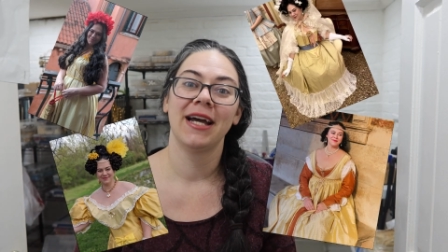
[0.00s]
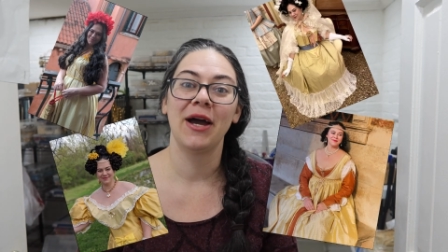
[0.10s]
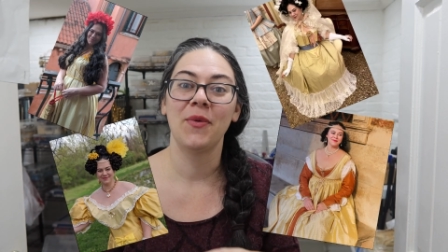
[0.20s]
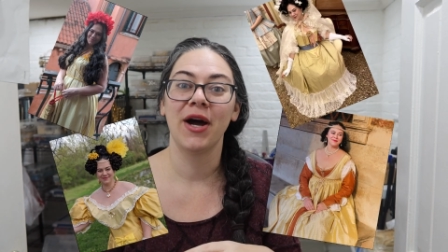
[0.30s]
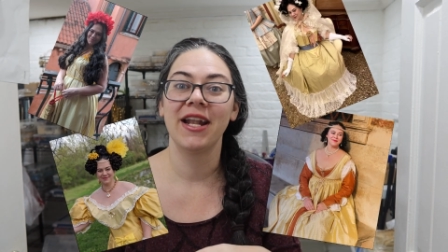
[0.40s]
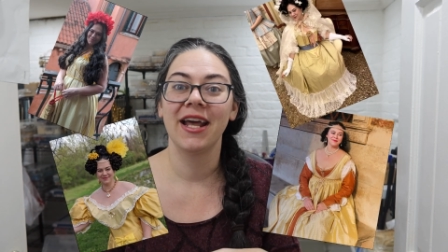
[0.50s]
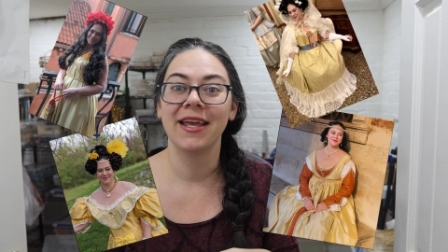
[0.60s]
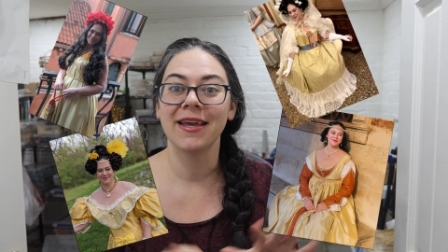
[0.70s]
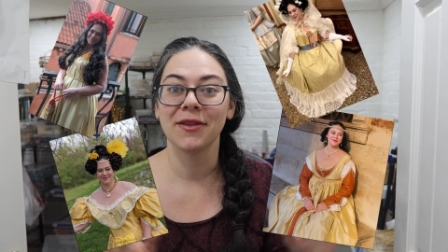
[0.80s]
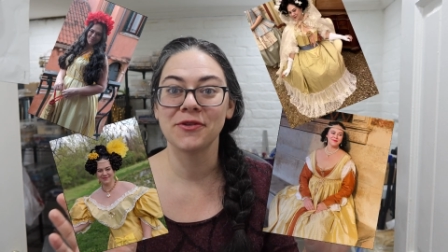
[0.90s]
I want a
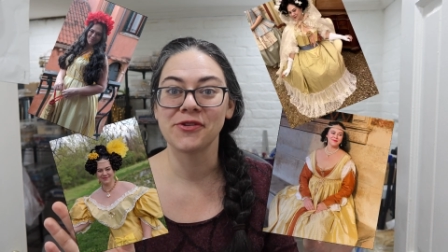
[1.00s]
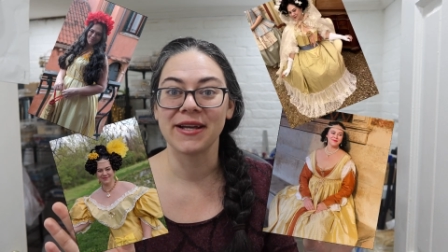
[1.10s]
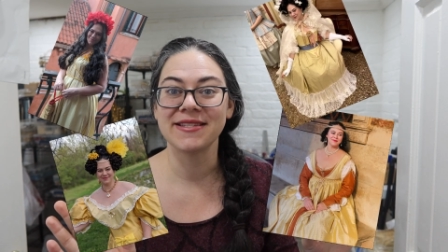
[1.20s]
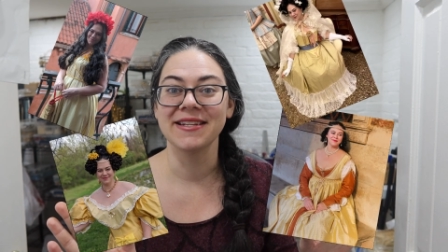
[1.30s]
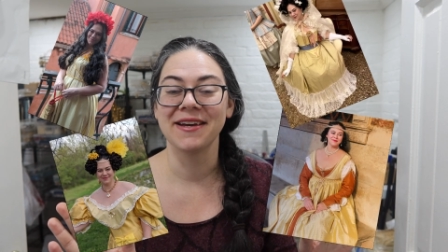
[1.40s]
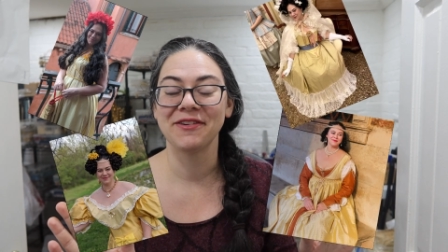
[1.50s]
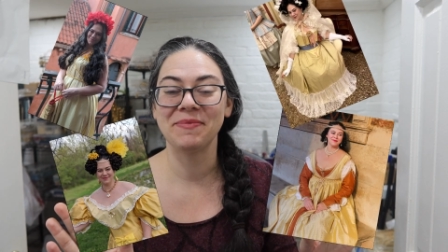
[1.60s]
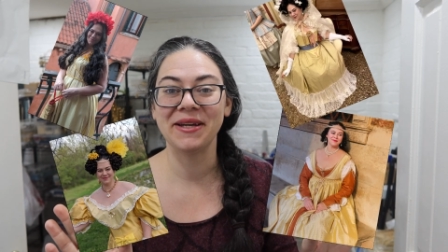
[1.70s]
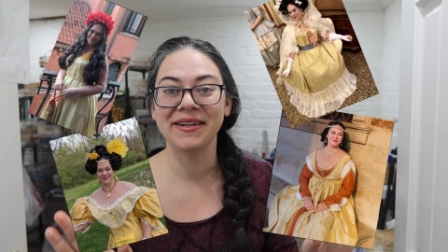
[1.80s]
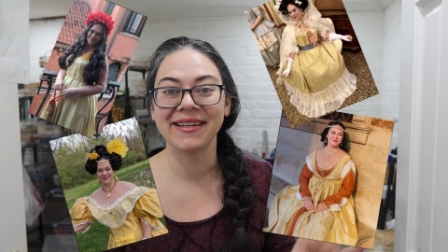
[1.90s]
yellow dress in every
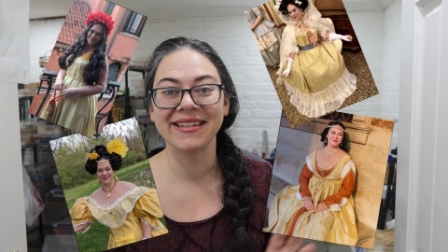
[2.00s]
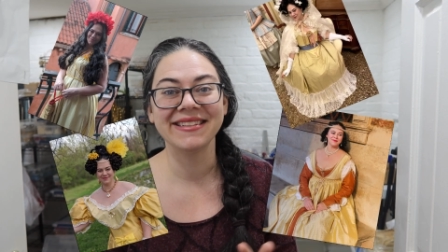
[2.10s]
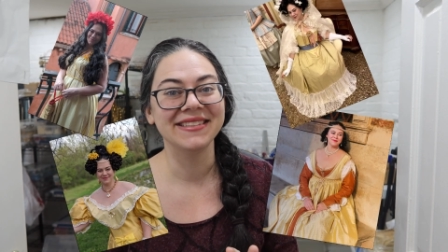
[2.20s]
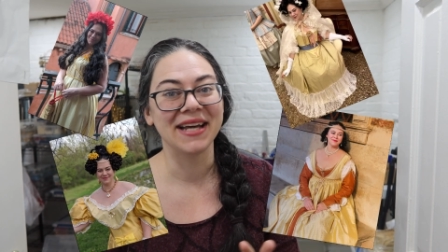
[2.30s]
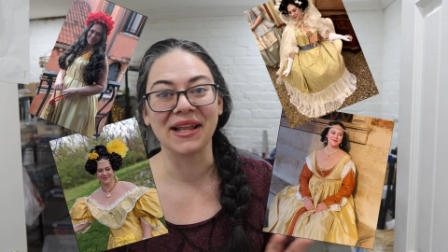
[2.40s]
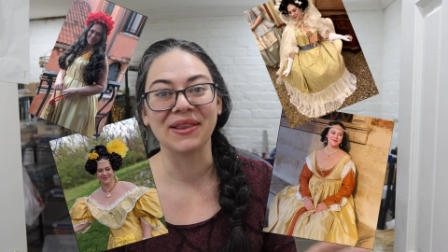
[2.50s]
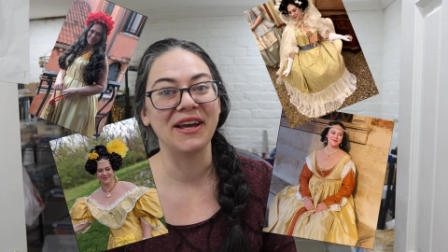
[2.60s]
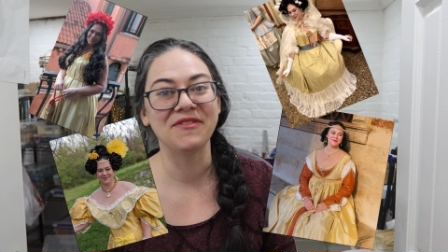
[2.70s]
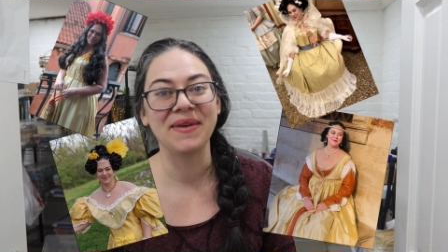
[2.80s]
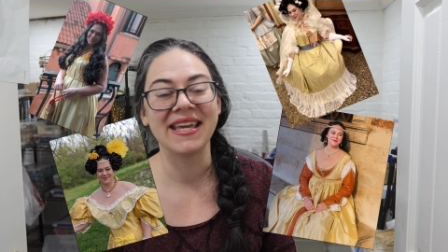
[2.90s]
period. I
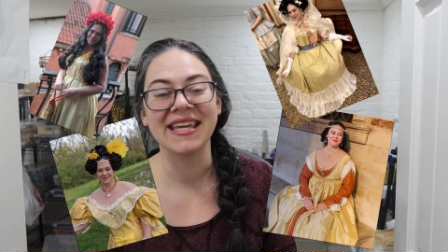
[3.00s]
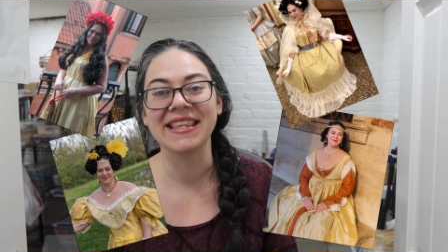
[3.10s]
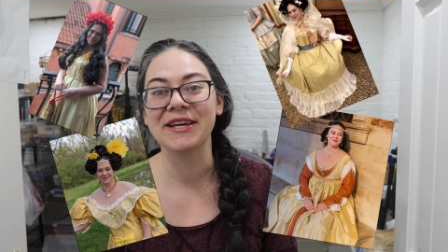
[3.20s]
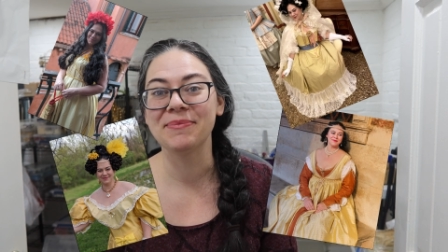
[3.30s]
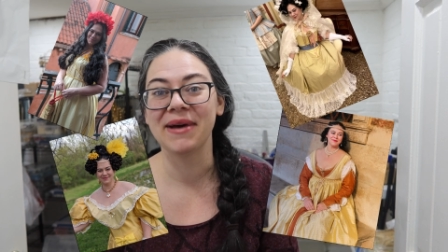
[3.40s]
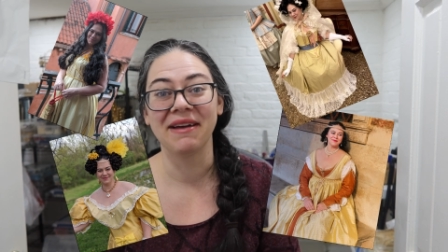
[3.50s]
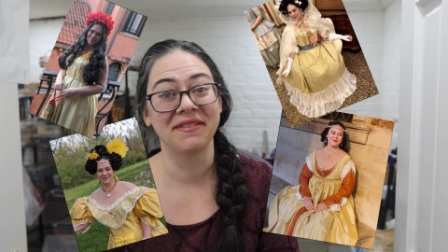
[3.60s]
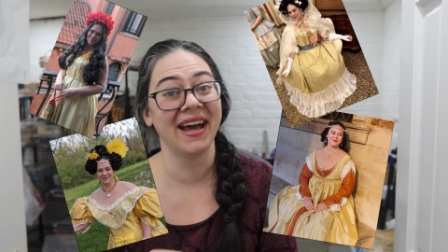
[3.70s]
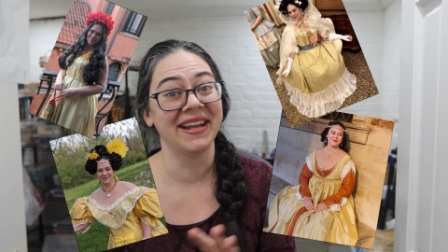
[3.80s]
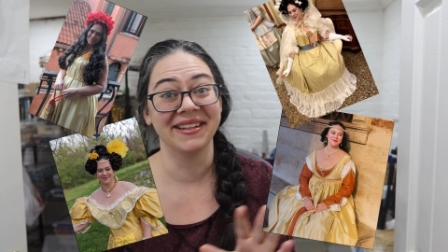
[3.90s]
love making them.
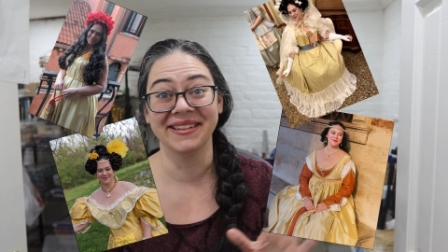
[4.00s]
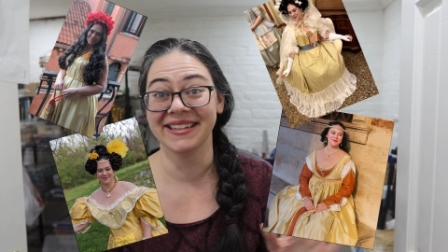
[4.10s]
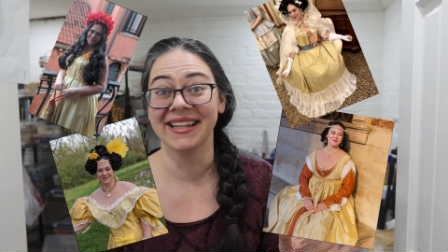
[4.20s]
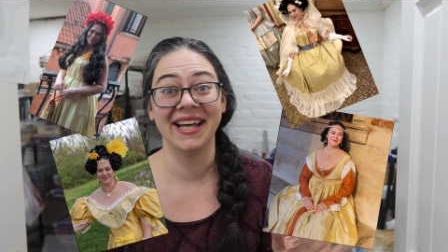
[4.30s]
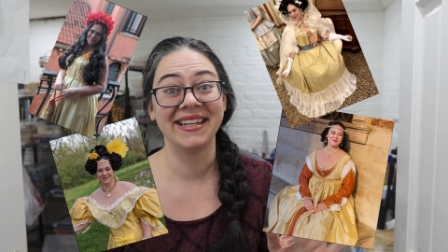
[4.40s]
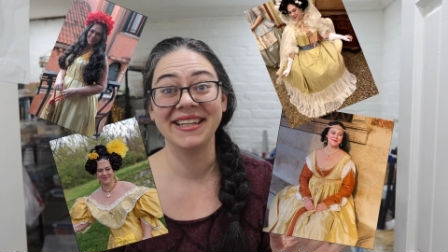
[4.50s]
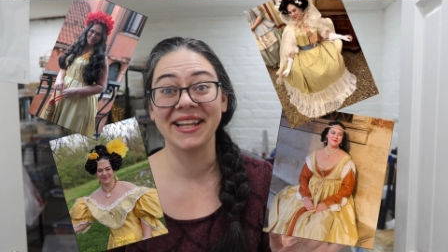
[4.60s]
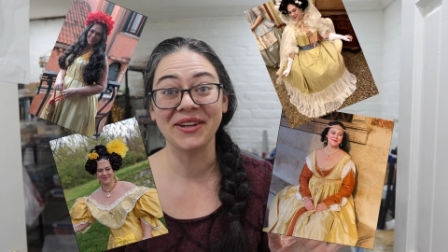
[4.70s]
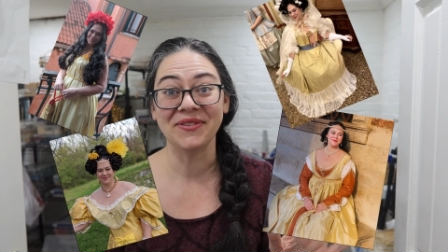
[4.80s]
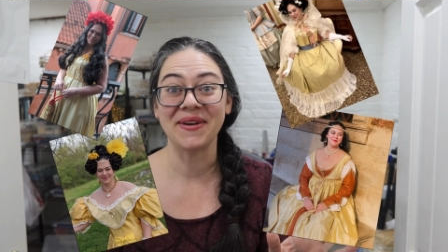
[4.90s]
I've got a lot of
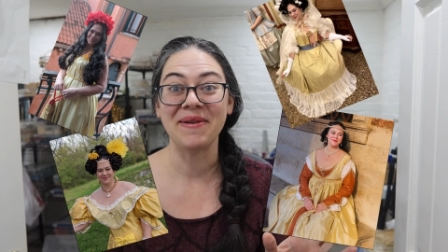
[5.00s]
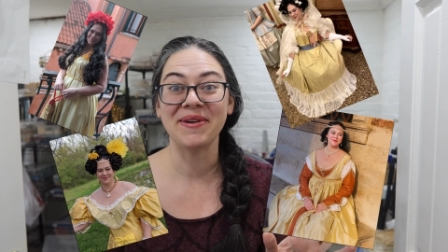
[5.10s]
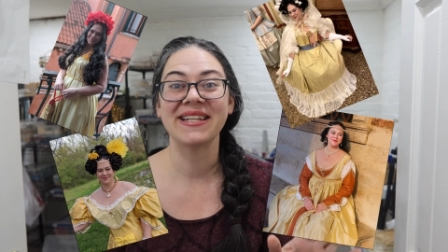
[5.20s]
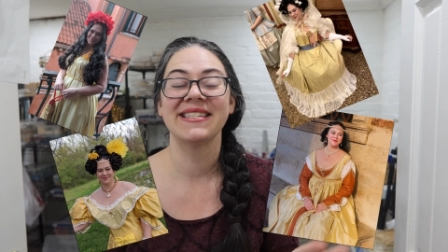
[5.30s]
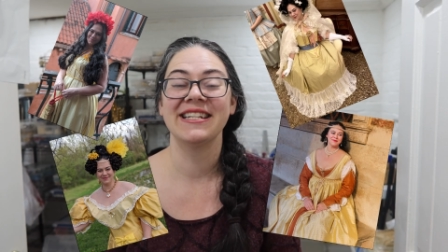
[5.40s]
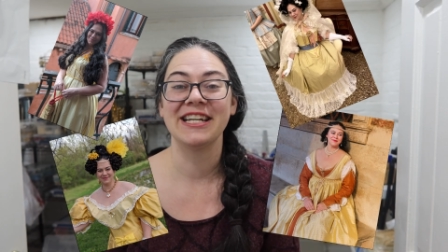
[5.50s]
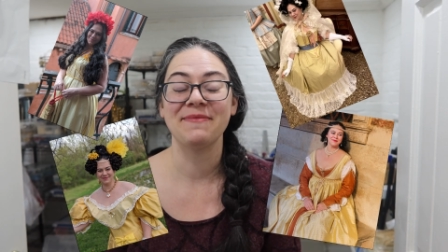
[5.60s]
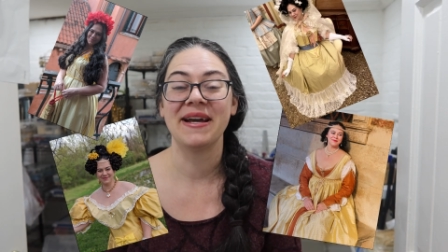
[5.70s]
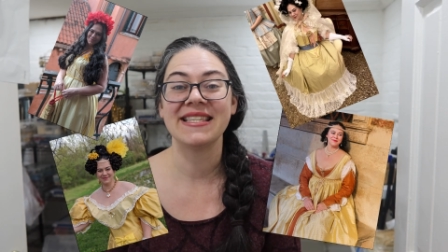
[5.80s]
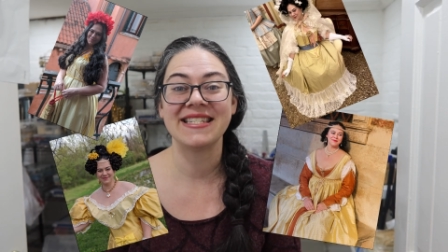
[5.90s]
yellow fabric sitting
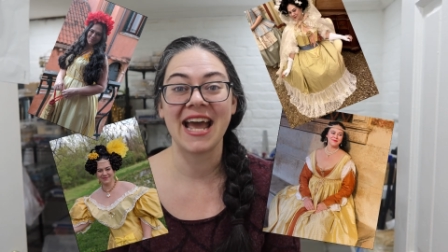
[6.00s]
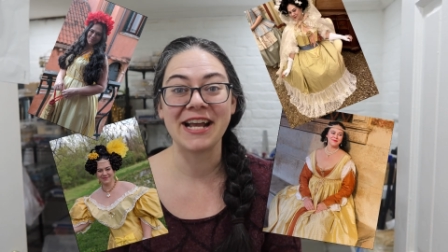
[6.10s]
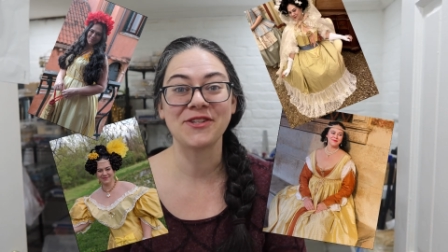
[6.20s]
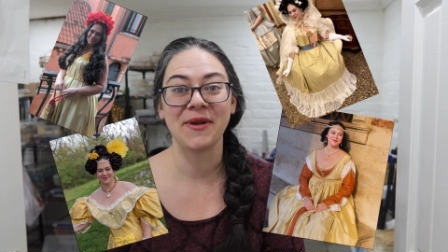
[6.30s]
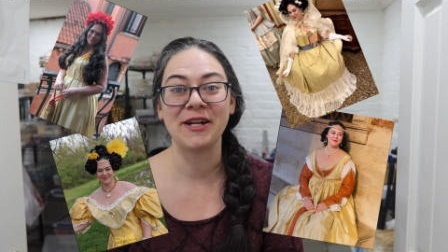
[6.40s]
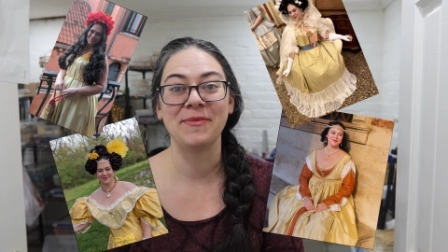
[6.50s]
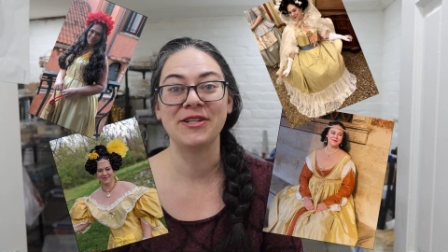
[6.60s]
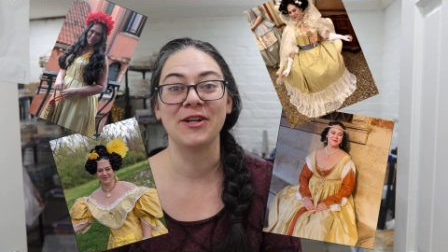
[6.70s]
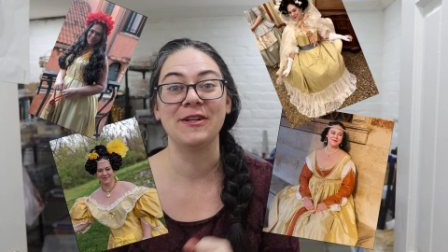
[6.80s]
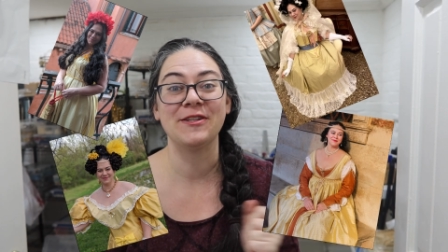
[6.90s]
in my stash ready to be
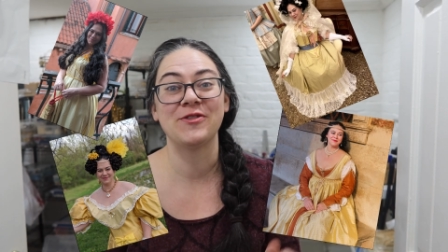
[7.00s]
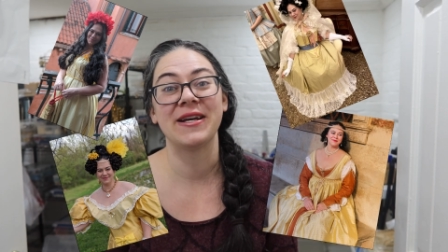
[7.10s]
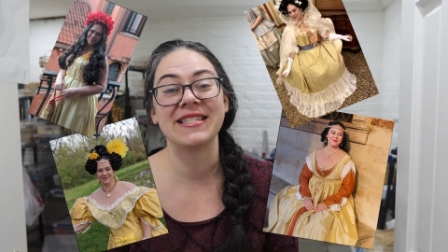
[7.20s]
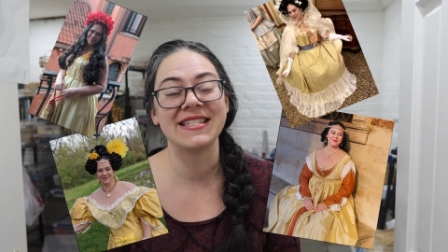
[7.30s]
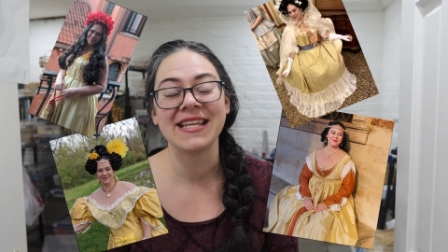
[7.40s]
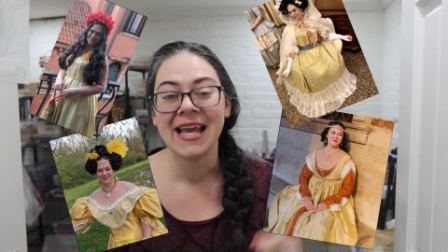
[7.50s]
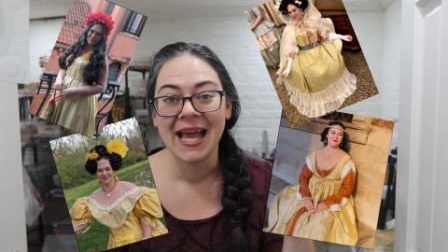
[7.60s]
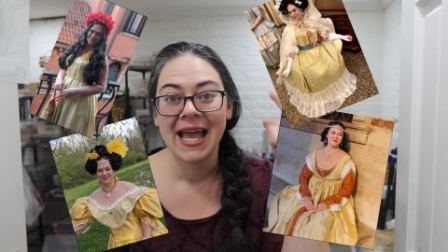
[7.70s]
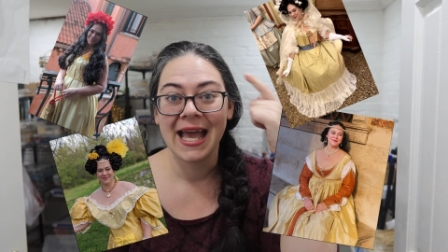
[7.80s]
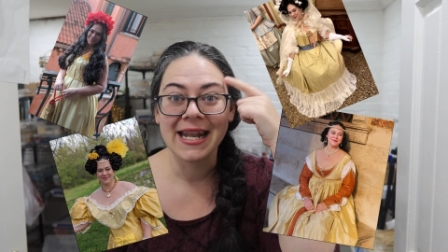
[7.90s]
turned into dresses,
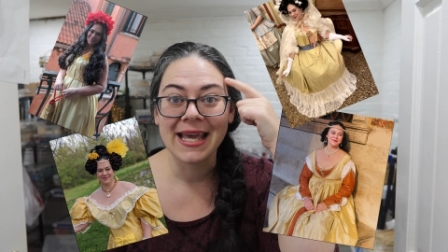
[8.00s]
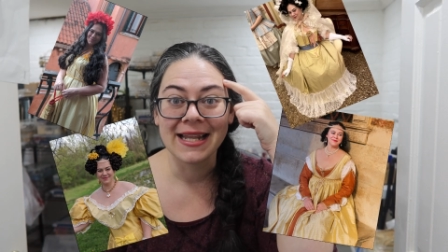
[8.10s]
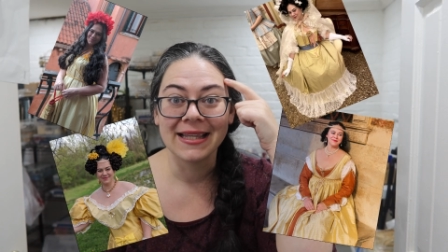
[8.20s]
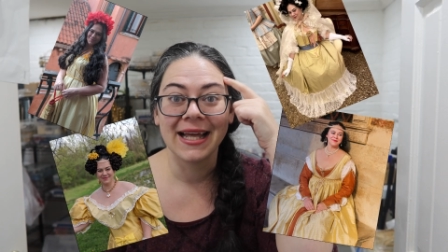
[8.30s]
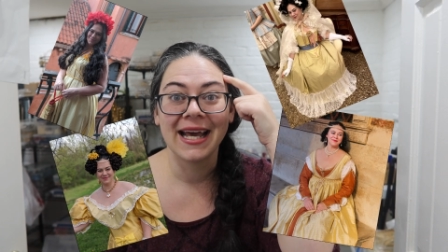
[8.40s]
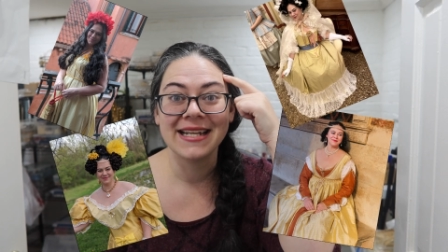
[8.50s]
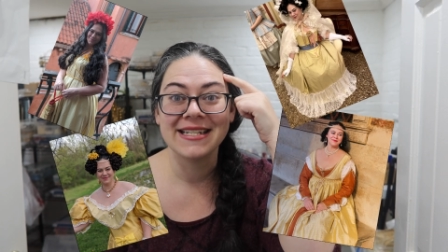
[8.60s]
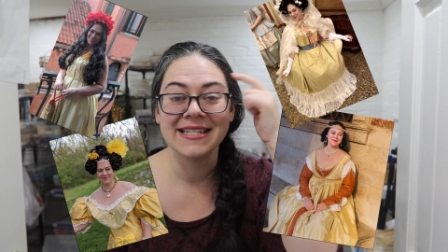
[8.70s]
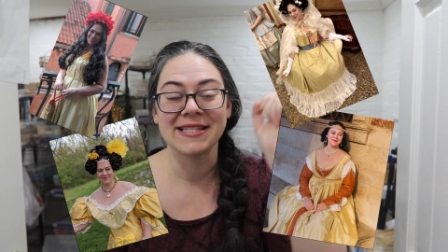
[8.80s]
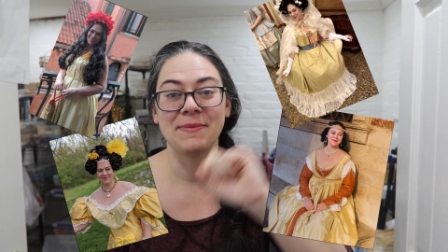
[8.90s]
and I got a lot of ideas